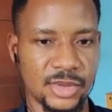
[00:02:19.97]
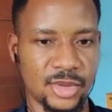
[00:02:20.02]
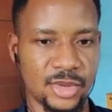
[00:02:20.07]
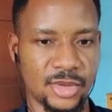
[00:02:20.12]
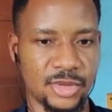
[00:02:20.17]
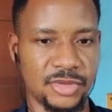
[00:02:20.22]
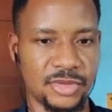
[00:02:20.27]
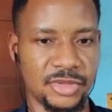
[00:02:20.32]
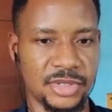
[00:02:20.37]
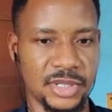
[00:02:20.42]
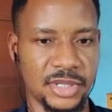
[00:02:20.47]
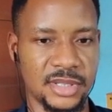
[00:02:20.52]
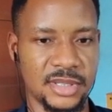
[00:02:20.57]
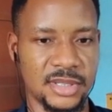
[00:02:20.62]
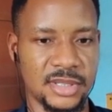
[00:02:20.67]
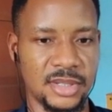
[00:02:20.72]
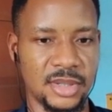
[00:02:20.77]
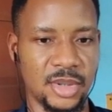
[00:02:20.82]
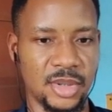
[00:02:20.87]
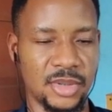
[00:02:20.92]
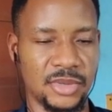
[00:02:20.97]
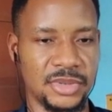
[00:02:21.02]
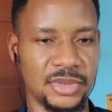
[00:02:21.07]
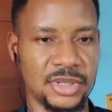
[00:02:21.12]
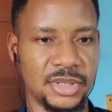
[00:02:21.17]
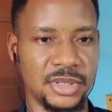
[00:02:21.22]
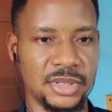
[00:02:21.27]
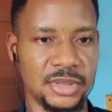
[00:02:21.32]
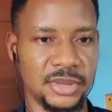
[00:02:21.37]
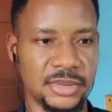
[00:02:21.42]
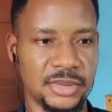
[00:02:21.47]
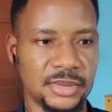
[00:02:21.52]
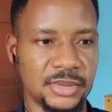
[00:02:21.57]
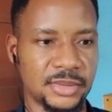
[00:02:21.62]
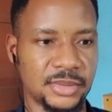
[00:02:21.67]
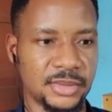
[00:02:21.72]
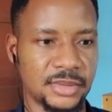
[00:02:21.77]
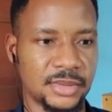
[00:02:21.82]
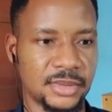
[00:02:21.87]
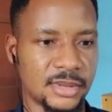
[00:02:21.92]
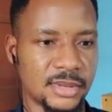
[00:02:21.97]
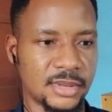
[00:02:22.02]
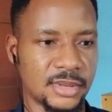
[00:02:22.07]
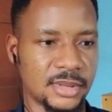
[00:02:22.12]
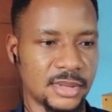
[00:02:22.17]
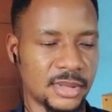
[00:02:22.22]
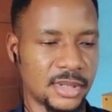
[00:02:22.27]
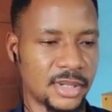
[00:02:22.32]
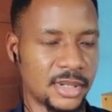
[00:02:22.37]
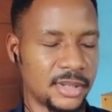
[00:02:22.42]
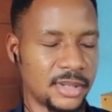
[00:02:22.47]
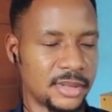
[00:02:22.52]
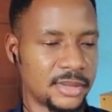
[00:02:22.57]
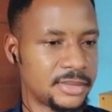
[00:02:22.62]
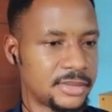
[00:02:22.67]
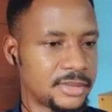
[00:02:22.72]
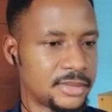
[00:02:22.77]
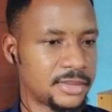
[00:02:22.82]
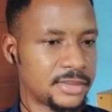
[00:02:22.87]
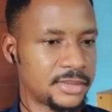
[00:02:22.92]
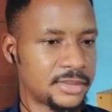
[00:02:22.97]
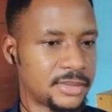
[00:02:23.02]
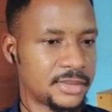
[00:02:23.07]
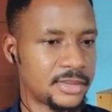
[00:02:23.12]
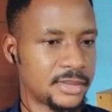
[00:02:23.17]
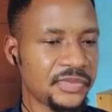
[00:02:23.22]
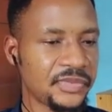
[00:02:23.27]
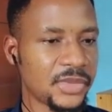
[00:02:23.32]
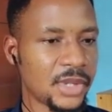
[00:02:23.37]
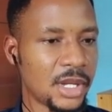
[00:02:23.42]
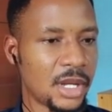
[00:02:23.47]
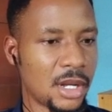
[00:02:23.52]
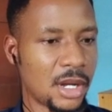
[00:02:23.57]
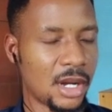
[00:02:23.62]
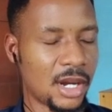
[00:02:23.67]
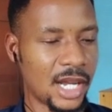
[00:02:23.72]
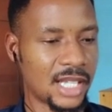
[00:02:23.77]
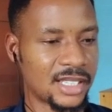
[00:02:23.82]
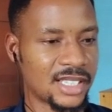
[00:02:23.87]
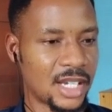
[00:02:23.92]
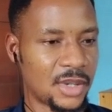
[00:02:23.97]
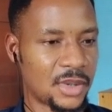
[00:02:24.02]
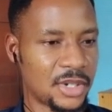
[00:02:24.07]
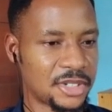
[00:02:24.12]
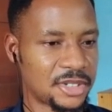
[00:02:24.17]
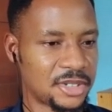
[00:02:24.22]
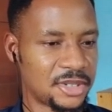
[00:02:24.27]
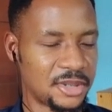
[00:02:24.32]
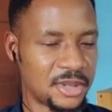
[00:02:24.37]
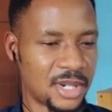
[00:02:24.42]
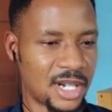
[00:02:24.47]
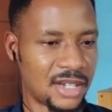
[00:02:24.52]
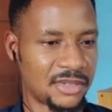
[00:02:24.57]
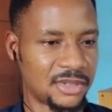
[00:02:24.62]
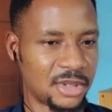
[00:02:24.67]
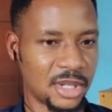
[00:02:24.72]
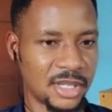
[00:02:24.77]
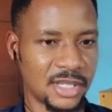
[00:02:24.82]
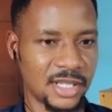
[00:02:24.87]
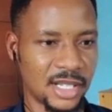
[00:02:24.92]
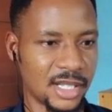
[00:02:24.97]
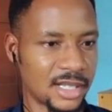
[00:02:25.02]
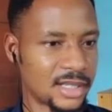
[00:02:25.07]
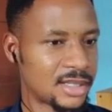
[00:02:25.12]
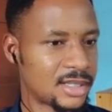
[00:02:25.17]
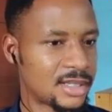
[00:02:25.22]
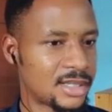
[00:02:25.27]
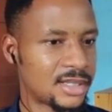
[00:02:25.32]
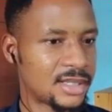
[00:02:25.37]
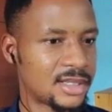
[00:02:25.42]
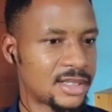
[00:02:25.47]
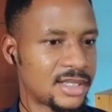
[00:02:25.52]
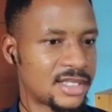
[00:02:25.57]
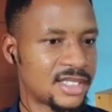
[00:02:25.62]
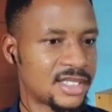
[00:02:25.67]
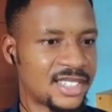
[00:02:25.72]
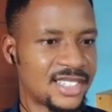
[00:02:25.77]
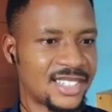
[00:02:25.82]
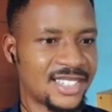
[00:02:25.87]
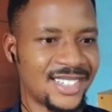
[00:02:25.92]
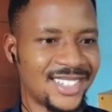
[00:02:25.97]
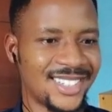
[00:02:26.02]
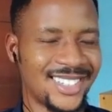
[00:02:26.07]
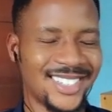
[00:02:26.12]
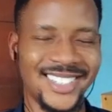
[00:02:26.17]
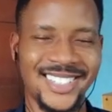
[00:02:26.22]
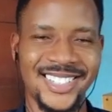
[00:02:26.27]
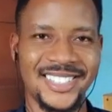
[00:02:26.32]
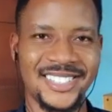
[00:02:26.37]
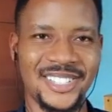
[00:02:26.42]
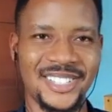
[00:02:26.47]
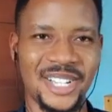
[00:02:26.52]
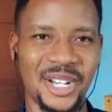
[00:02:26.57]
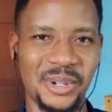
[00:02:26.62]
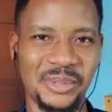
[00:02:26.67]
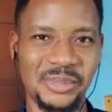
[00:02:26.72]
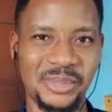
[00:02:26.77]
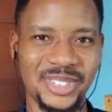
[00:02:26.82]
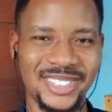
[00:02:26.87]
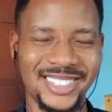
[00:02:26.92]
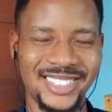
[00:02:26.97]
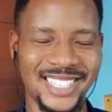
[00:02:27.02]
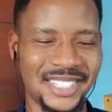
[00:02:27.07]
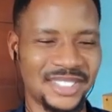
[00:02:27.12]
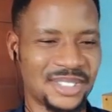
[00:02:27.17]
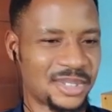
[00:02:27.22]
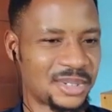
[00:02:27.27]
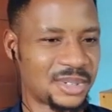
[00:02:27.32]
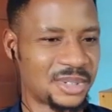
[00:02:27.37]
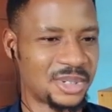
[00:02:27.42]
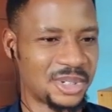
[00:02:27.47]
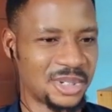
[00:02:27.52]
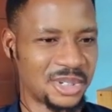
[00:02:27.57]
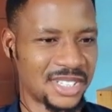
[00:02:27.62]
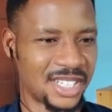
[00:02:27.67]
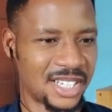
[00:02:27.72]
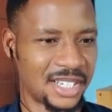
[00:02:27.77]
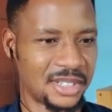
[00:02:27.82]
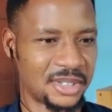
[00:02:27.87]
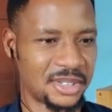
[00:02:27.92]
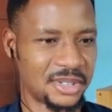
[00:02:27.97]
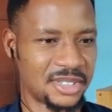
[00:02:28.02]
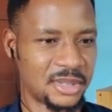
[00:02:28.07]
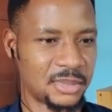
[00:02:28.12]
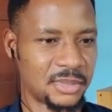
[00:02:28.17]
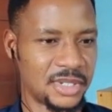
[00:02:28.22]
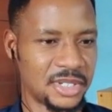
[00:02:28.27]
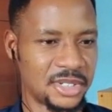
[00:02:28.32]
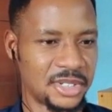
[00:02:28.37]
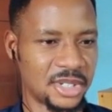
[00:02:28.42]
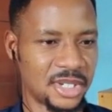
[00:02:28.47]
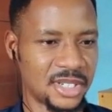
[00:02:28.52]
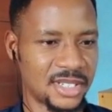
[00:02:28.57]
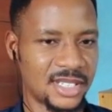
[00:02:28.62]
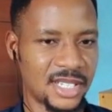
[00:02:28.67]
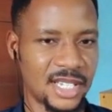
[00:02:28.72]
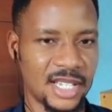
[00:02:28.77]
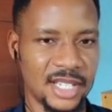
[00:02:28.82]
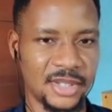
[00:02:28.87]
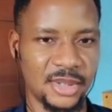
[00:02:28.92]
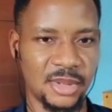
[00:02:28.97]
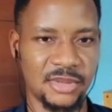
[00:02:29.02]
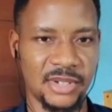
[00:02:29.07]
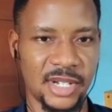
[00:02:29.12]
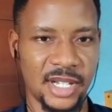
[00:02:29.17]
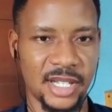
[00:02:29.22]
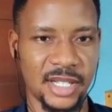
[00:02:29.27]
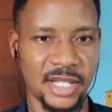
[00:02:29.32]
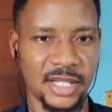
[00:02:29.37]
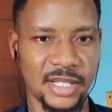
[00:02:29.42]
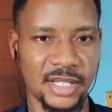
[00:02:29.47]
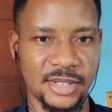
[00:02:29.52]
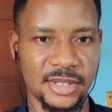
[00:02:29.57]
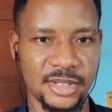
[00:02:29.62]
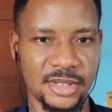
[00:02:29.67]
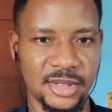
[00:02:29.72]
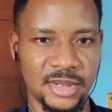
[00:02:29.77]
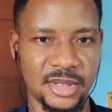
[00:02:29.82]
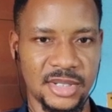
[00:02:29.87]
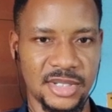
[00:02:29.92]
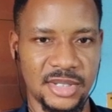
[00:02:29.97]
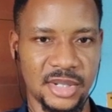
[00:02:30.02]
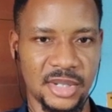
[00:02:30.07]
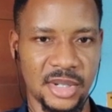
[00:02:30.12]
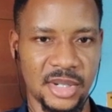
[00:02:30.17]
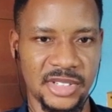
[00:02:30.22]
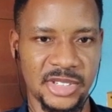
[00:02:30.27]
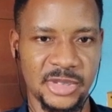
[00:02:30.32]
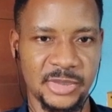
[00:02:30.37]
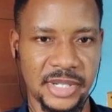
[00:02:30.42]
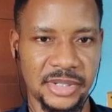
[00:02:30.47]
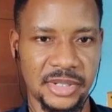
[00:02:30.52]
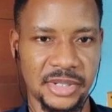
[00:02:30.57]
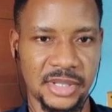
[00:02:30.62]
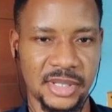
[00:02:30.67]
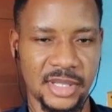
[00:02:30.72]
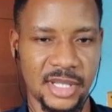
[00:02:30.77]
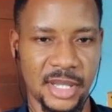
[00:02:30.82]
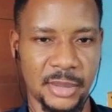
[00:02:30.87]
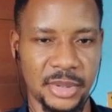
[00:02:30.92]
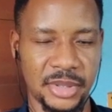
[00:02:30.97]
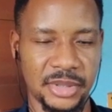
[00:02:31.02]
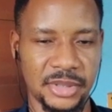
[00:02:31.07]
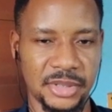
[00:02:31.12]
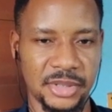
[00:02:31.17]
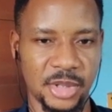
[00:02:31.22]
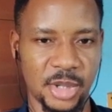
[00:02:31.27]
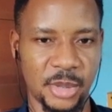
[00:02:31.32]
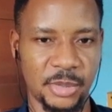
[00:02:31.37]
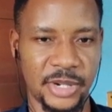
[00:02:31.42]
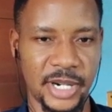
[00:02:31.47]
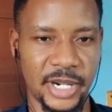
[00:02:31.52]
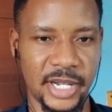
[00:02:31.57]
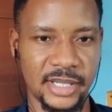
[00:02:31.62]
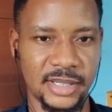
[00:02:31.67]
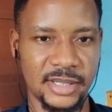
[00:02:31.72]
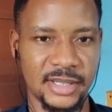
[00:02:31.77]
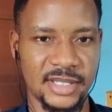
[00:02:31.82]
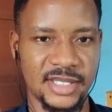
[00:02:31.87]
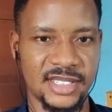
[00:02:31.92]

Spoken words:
to fit the whole video. Okay, all right, now once you have done that, you're almost set to go. Now you simply just head over to this your inspector tab on the top right,